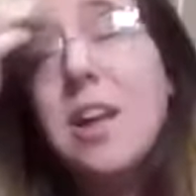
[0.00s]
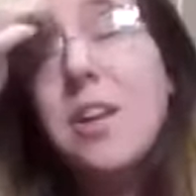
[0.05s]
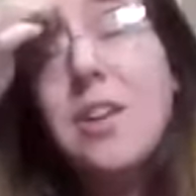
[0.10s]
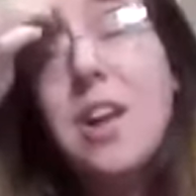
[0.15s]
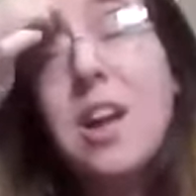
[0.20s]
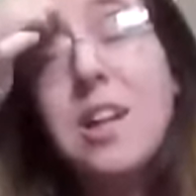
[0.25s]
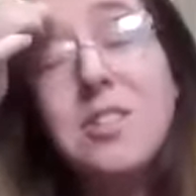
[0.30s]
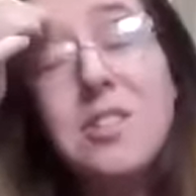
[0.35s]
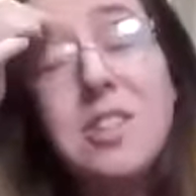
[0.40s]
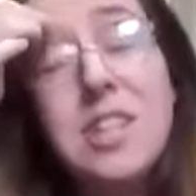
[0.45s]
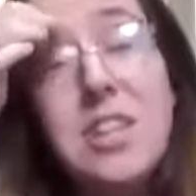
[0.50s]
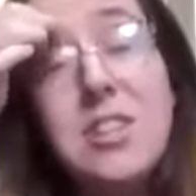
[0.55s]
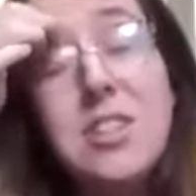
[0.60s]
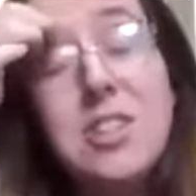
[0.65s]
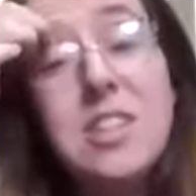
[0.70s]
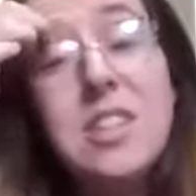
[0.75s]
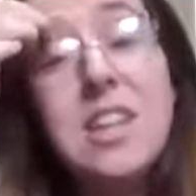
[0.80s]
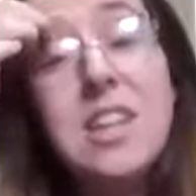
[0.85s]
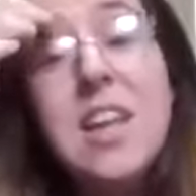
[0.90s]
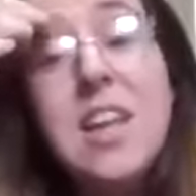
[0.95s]

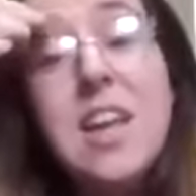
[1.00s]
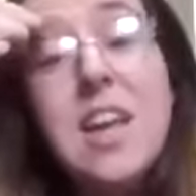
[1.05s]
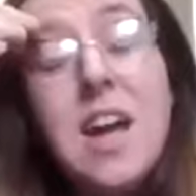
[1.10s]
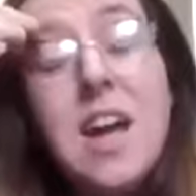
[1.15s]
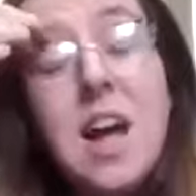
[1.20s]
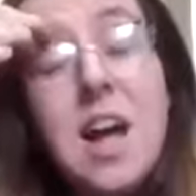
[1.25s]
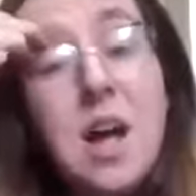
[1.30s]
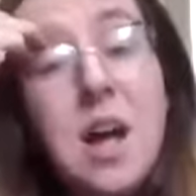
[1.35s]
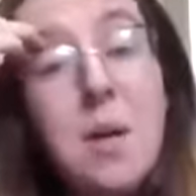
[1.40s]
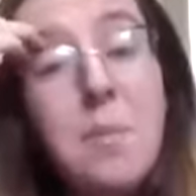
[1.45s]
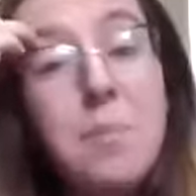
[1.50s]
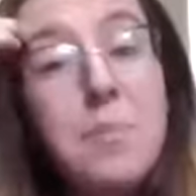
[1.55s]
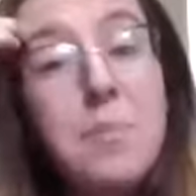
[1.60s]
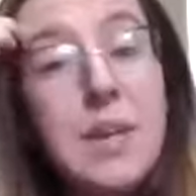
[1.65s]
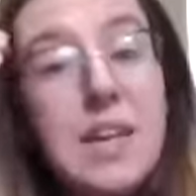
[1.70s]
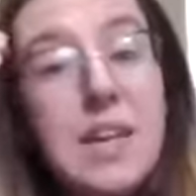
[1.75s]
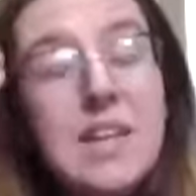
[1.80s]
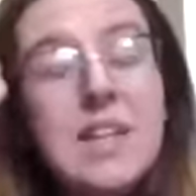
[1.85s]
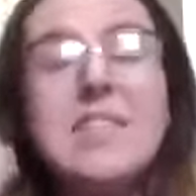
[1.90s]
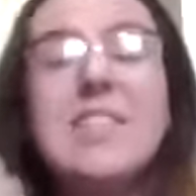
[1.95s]
consultation,
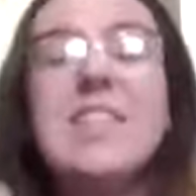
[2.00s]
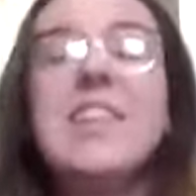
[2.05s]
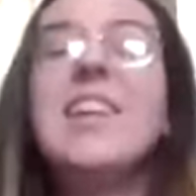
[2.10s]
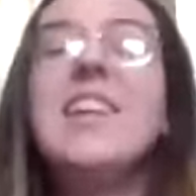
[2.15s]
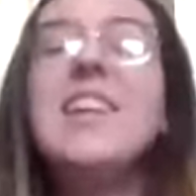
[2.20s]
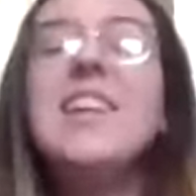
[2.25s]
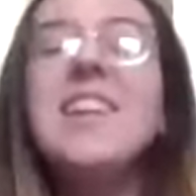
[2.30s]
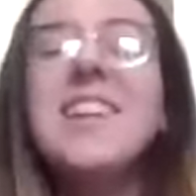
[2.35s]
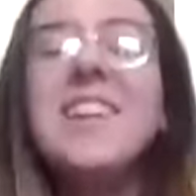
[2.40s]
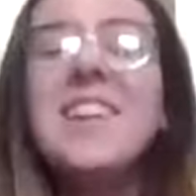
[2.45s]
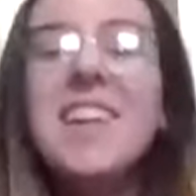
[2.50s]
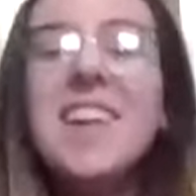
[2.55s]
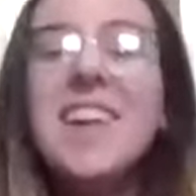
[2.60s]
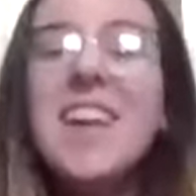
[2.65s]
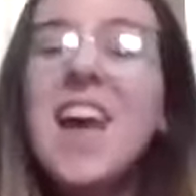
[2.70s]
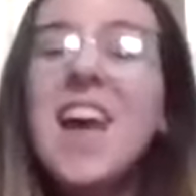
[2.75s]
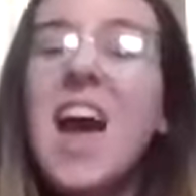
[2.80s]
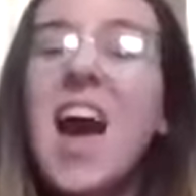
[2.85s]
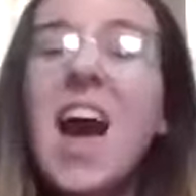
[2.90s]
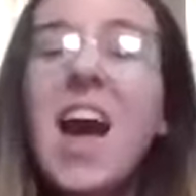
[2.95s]
because
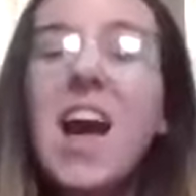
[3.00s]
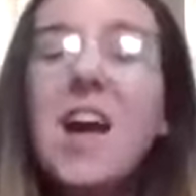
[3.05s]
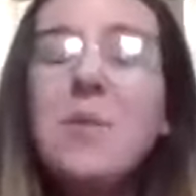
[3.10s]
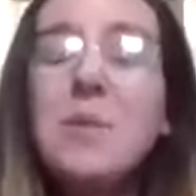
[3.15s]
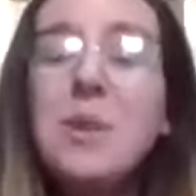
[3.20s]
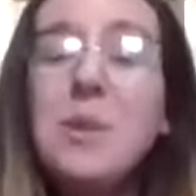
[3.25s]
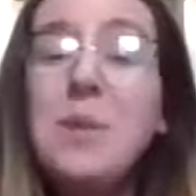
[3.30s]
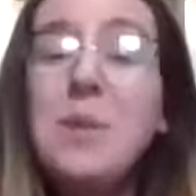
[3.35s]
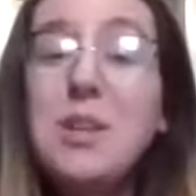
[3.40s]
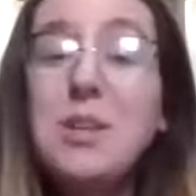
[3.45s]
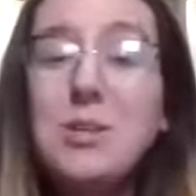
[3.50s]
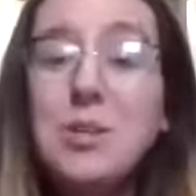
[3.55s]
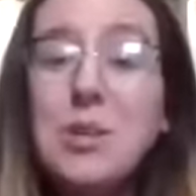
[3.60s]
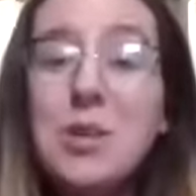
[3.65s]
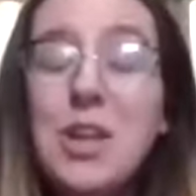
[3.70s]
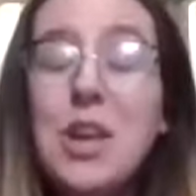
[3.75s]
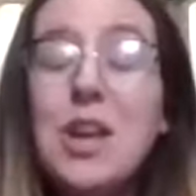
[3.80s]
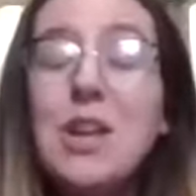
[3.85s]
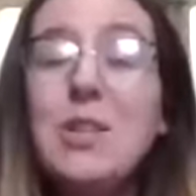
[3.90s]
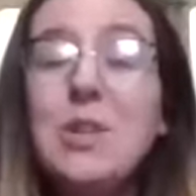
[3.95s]
I want to make sure
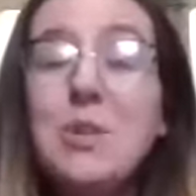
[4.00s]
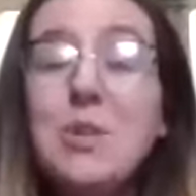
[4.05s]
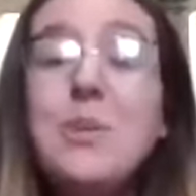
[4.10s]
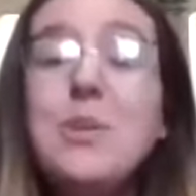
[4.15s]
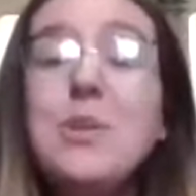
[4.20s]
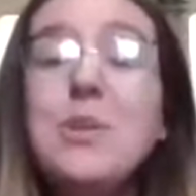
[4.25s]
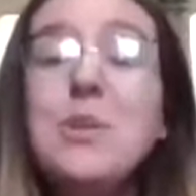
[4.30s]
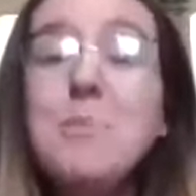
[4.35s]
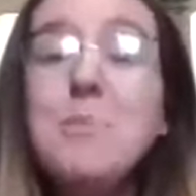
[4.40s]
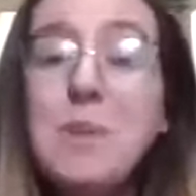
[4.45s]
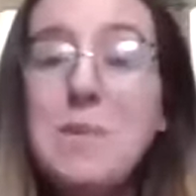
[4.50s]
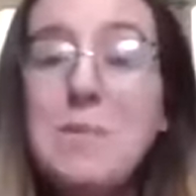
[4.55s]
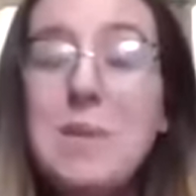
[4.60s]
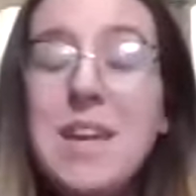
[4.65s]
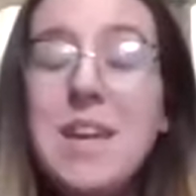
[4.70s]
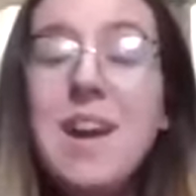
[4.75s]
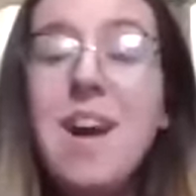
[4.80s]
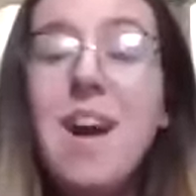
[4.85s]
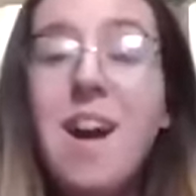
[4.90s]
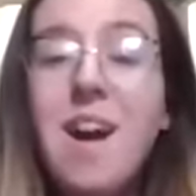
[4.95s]
that you and your
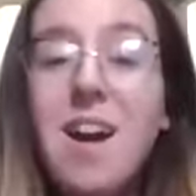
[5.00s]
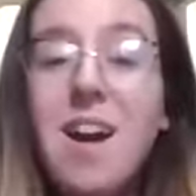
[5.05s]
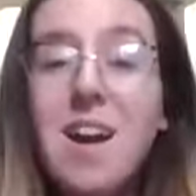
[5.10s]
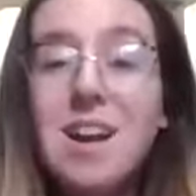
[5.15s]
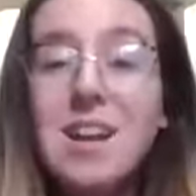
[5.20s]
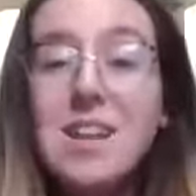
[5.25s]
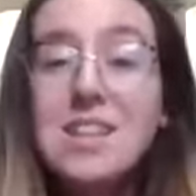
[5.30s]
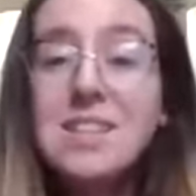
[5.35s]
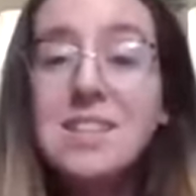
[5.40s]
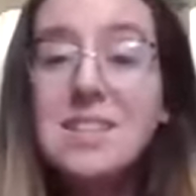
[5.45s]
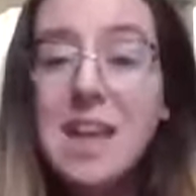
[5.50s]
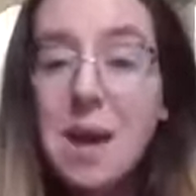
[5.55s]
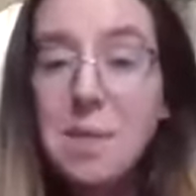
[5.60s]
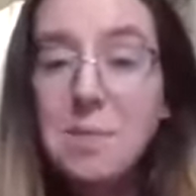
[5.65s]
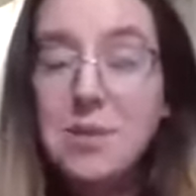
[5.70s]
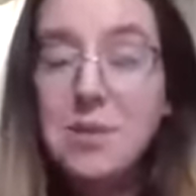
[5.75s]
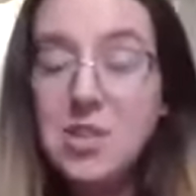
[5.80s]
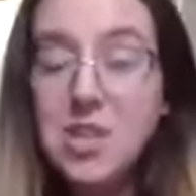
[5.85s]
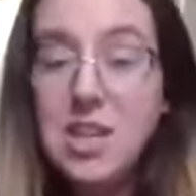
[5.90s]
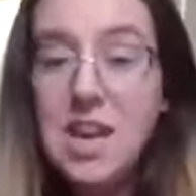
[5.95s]
baby are
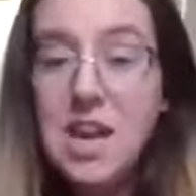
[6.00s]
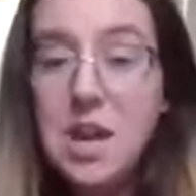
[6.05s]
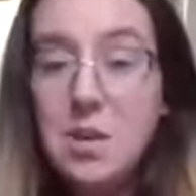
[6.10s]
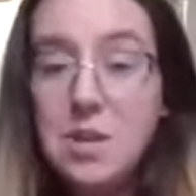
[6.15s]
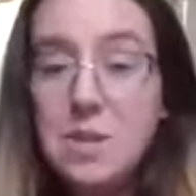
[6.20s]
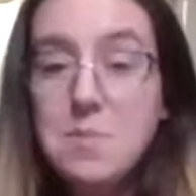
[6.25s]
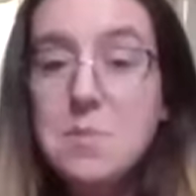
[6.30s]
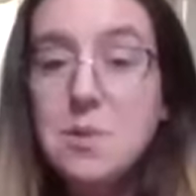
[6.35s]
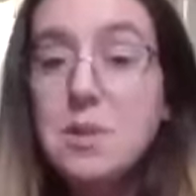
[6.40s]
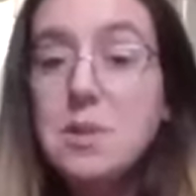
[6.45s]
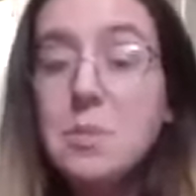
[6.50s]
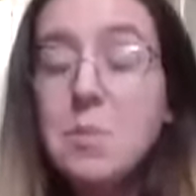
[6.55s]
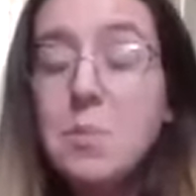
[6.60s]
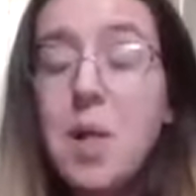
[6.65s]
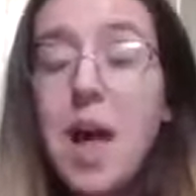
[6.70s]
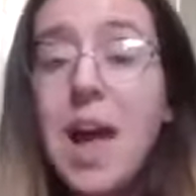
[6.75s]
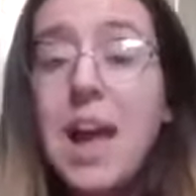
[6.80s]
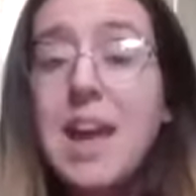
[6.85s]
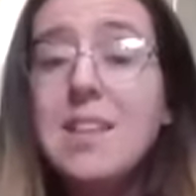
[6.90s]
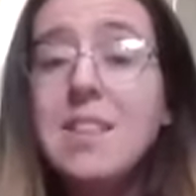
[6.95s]
establishing a healthy milk
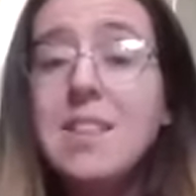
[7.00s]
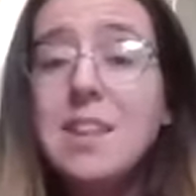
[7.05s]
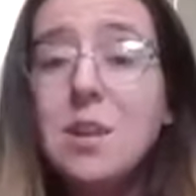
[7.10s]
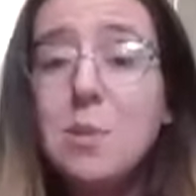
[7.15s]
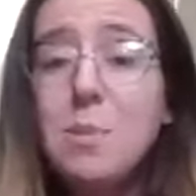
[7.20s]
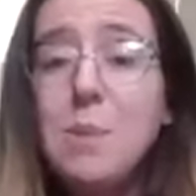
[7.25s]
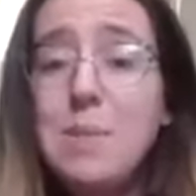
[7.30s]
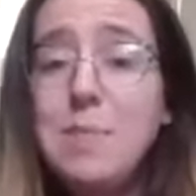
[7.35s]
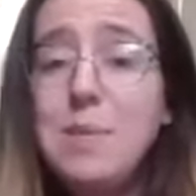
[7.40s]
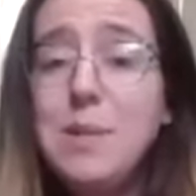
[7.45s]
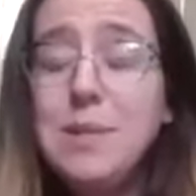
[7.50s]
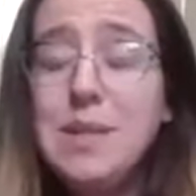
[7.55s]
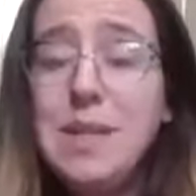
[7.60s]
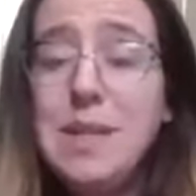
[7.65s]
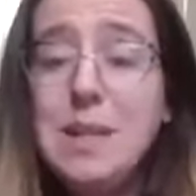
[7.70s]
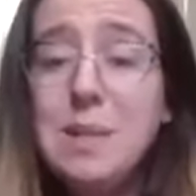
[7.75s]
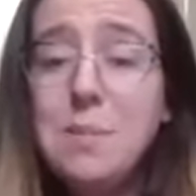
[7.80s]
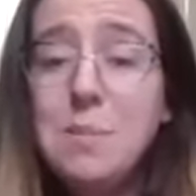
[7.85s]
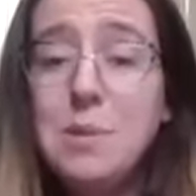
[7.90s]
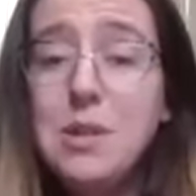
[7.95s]
supply and that your baby is
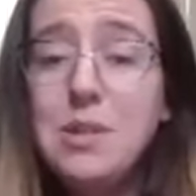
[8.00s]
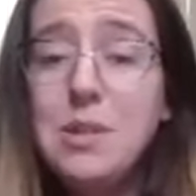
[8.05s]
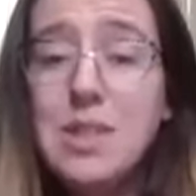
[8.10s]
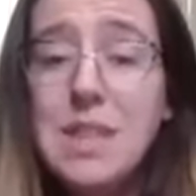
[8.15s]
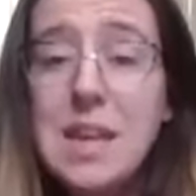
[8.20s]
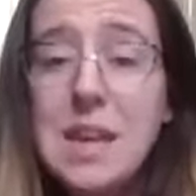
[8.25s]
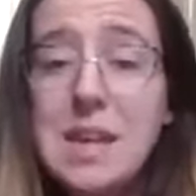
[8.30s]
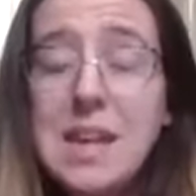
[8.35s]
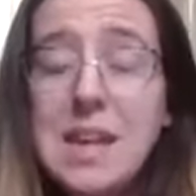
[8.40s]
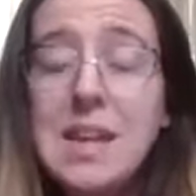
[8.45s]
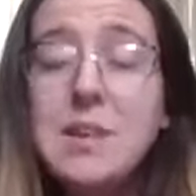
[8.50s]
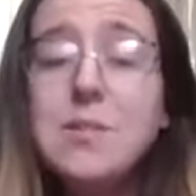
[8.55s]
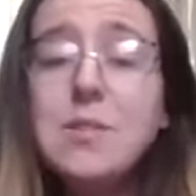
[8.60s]
getting the milk that they need.